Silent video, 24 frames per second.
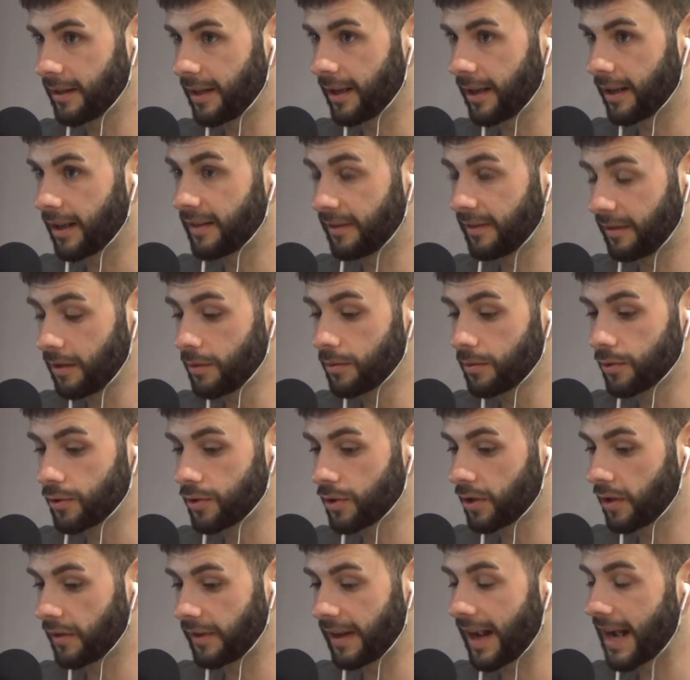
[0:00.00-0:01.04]
Yeah, it's
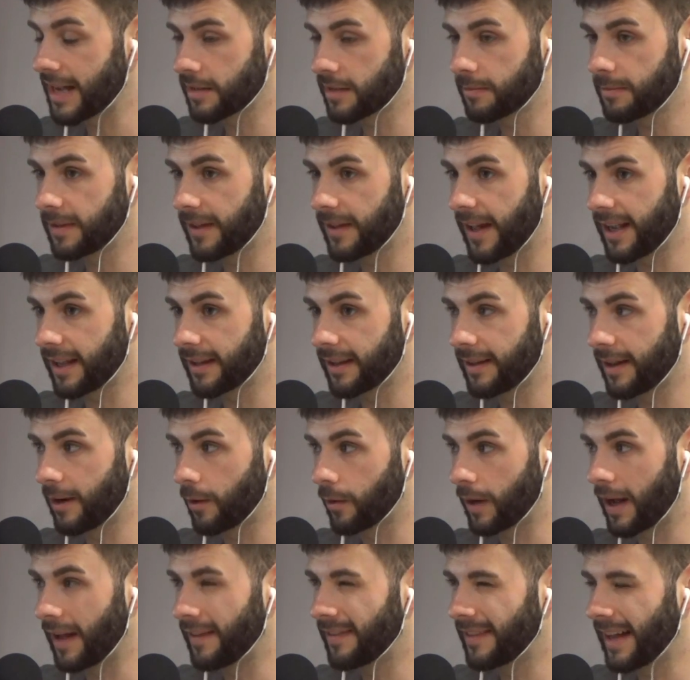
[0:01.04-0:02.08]
huge because he hasn't been taken
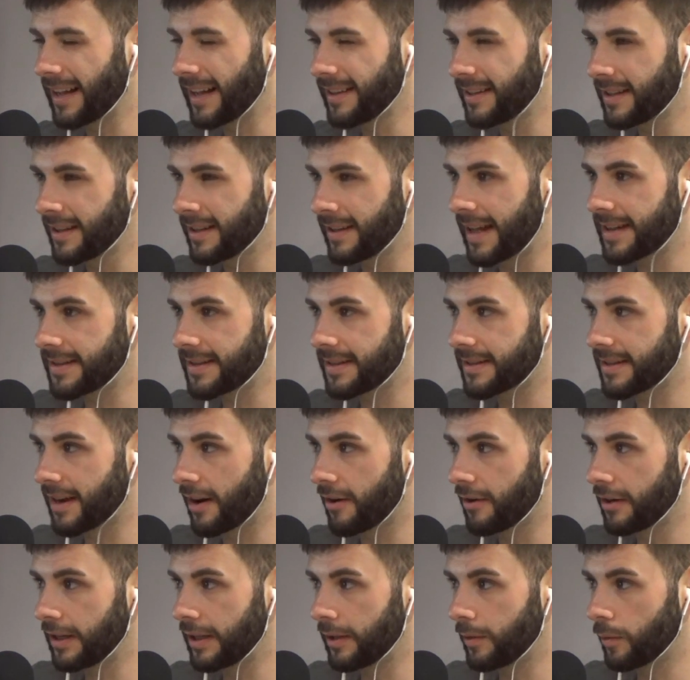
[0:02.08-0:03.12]
down, and that didn't
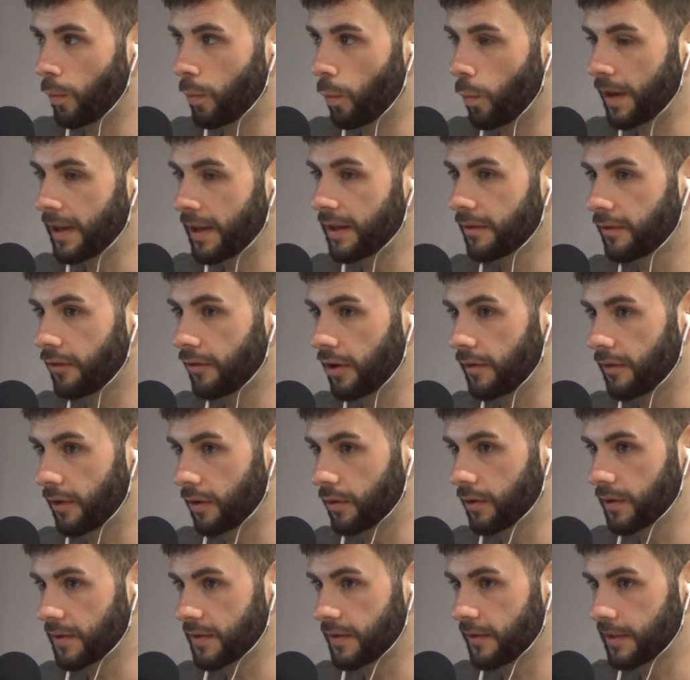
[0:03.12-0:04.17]
necessarily win the fight for
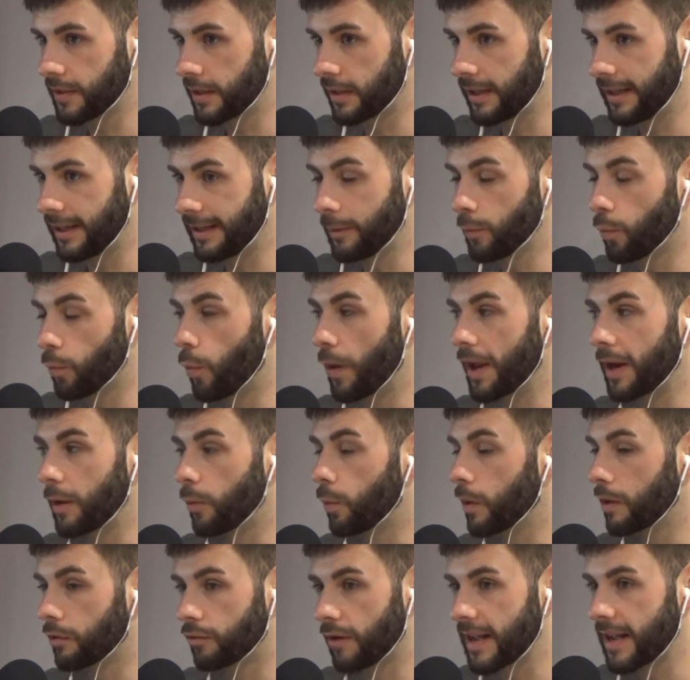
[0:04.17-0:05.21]
Gustafsson. He didn't win
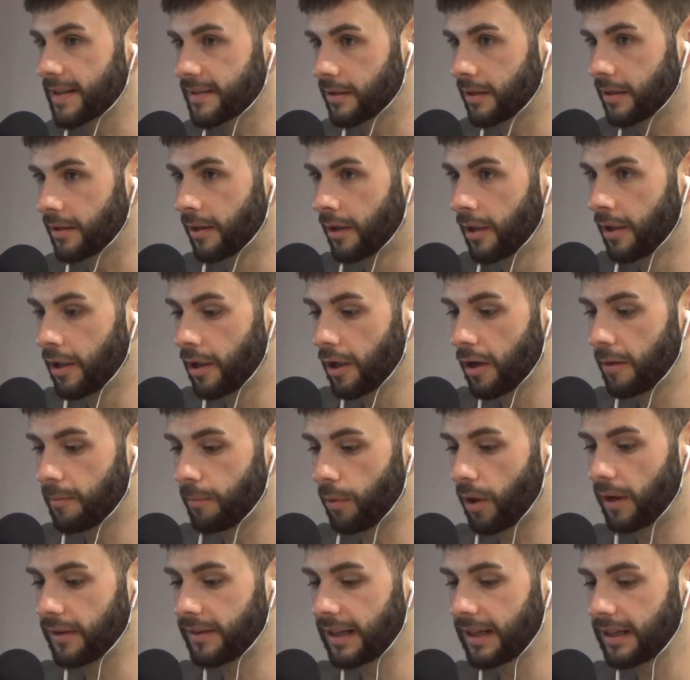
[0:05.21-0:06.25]
it with wrestling,
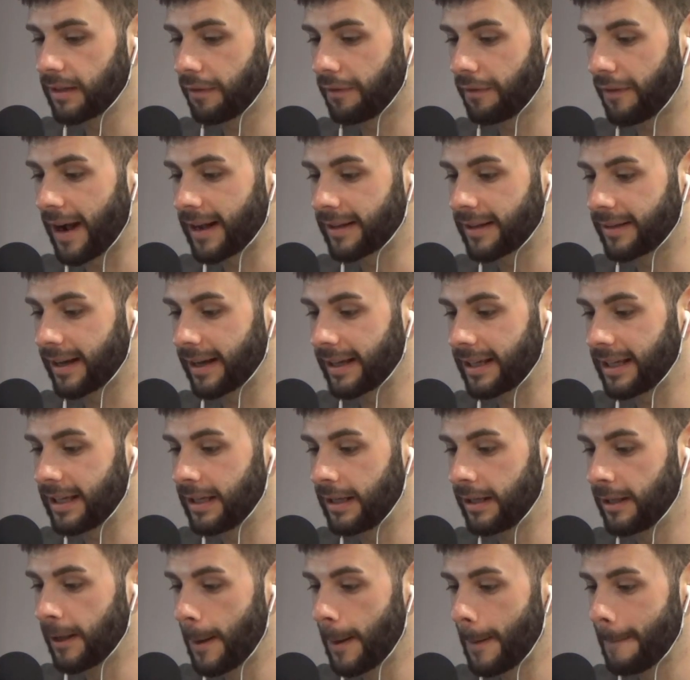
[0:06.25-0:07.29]
but I think the fact that
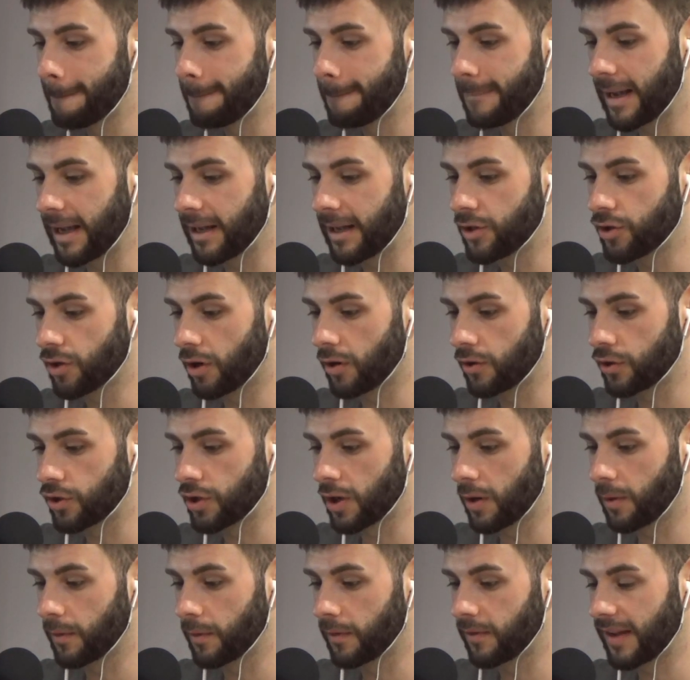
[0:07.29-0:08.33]
he made John
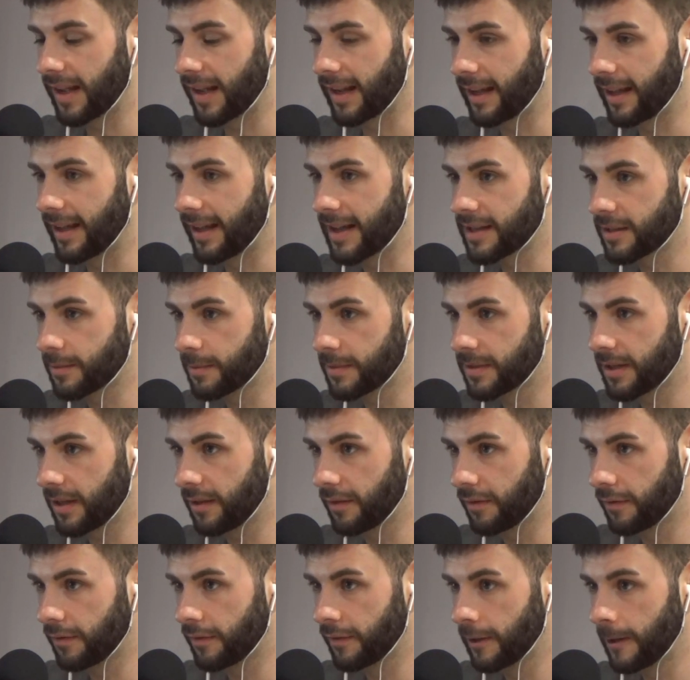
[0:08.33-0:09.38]
Jones second guess
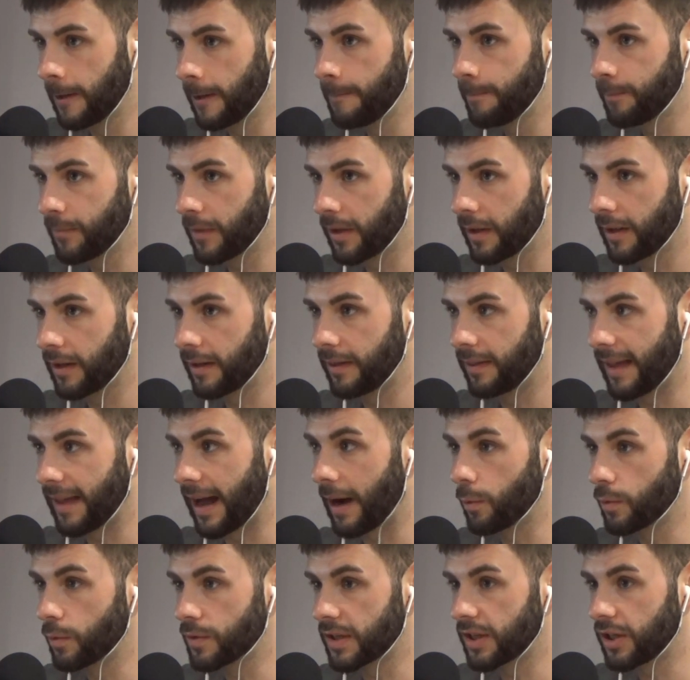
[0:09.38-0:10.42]
himself,
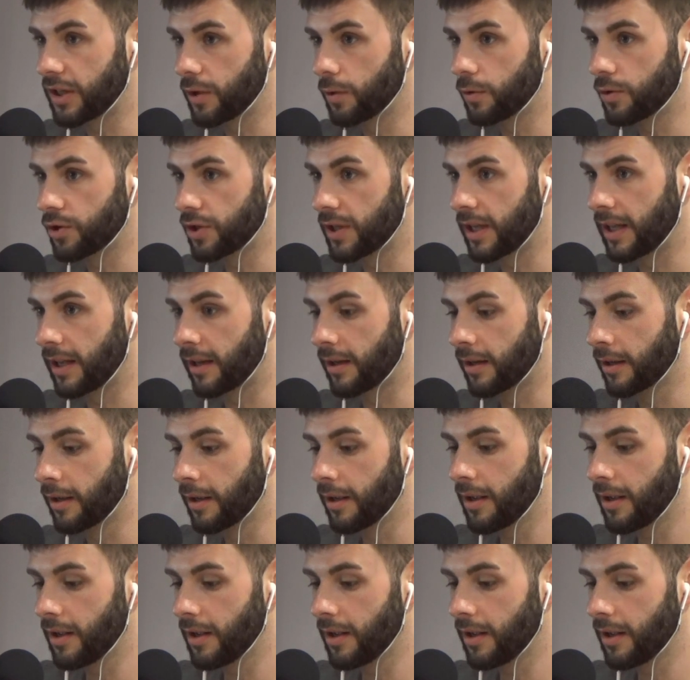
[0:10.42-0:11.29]
that was a huge thing.